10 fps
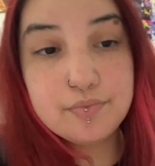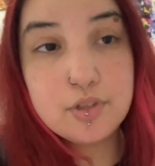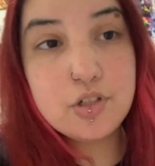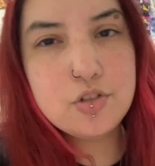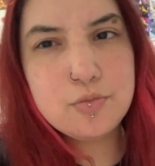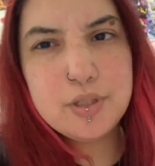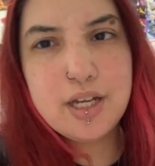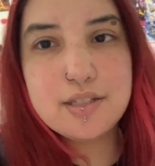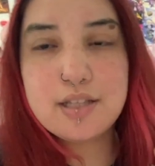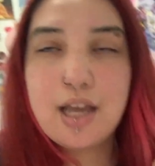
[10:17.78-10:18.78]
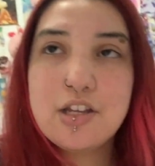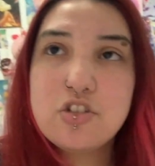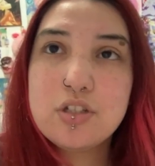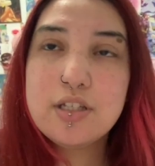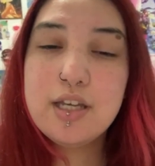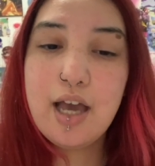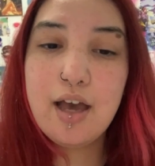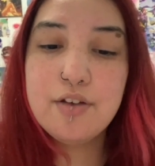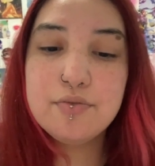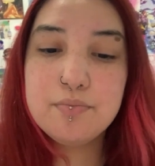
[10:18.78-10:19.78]
They're super nice. They actually
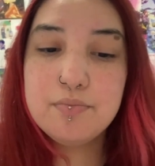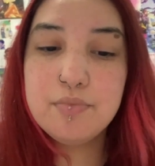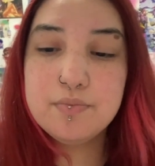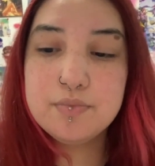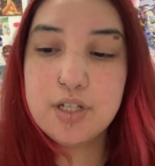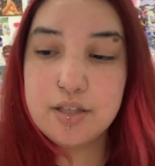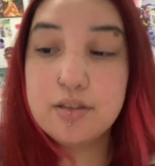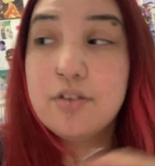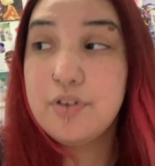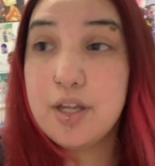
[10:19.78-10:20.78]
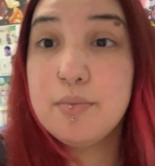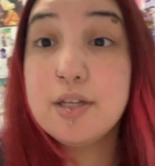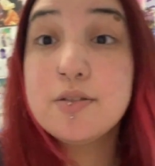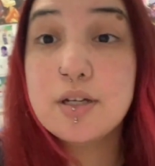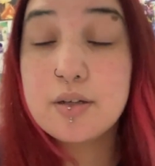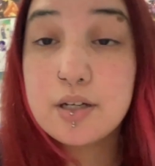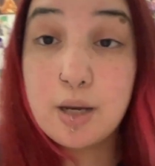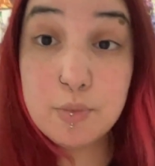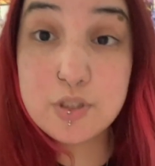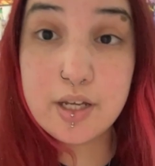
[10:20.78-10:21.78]
have done the Fanimaids a
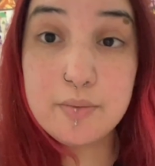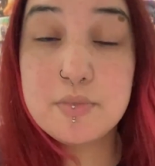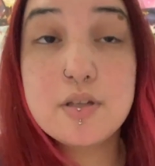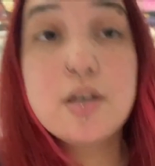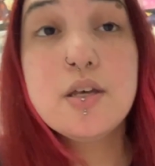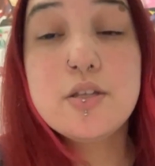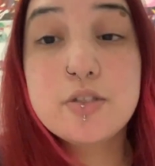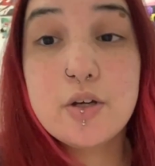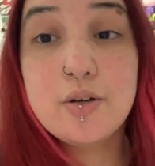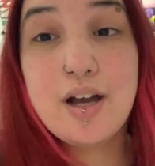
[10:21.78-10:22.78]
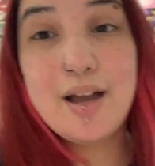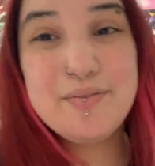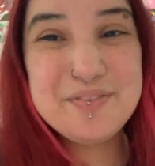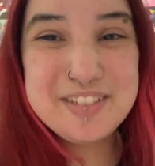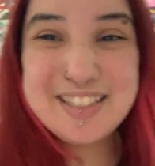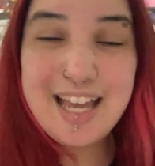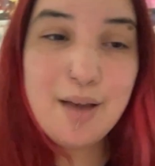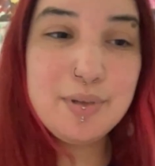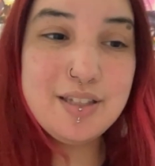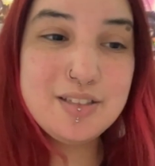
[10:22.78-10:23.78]
couple times. So I'm really
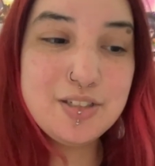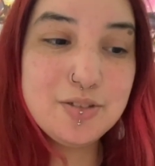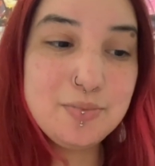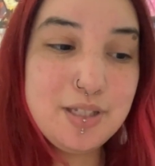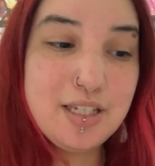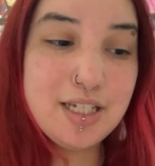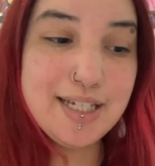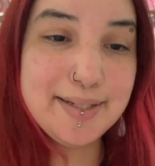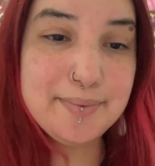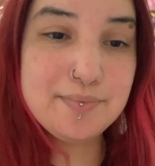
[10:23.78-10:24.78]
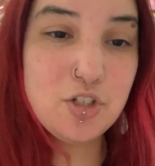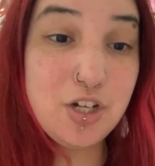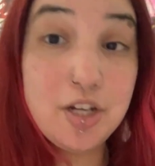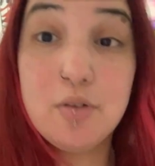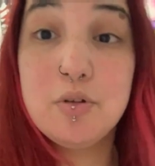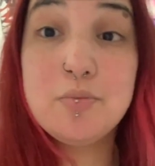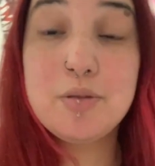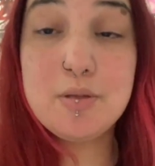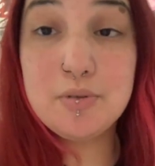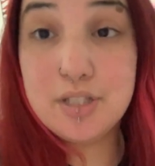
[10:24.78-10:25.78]
happy to be sharing a room
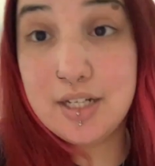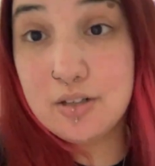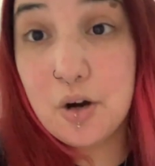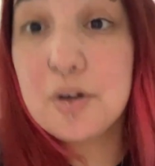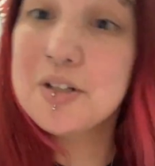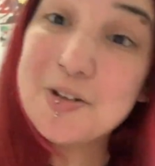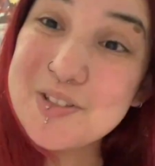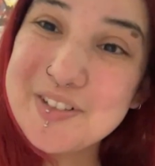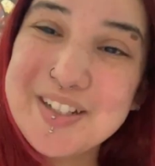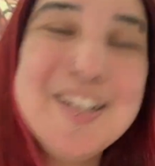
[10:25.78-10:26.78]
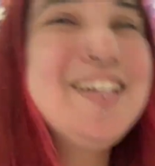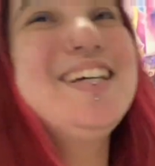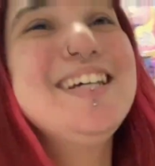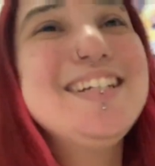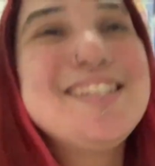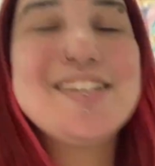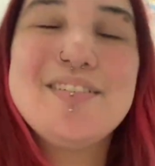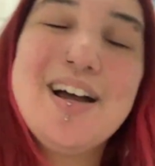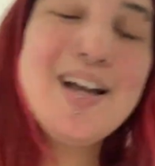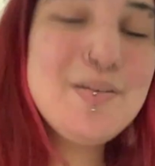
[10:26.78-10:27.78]
with people that already know what's going on.
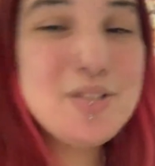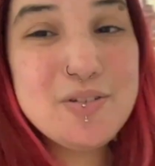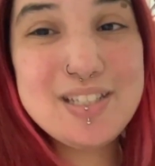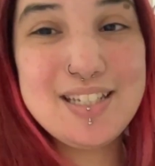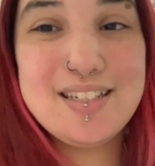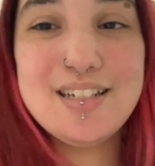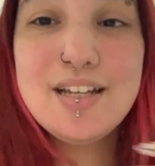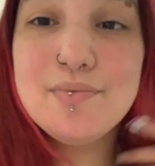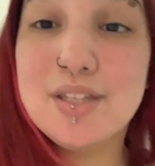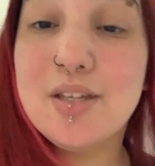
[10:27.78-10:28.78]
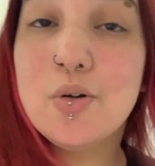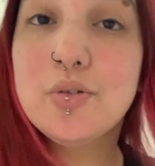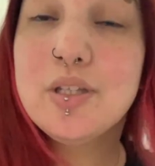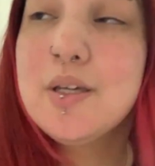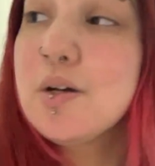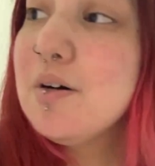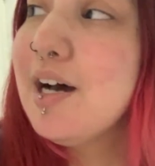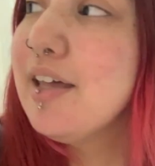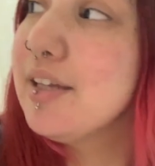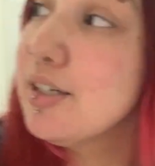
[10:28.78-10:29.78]
So I'm so excited. I'm the only
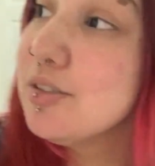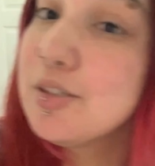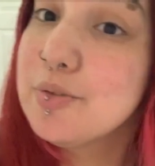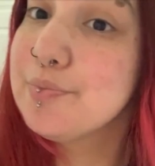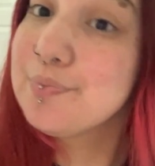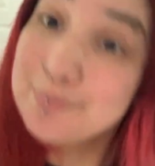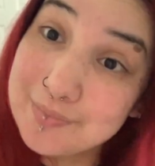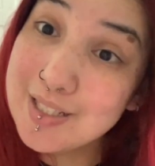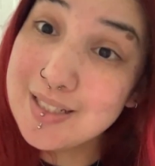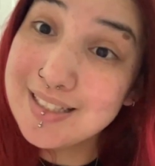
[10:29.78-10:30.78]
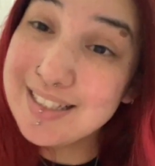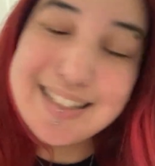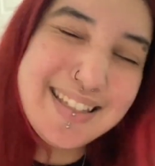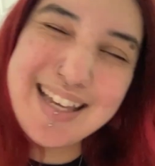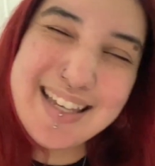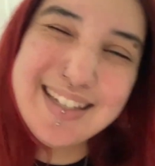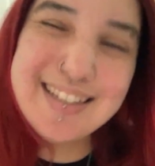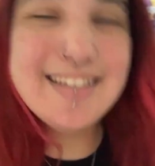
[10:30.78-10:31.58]
Kohai there. So yay.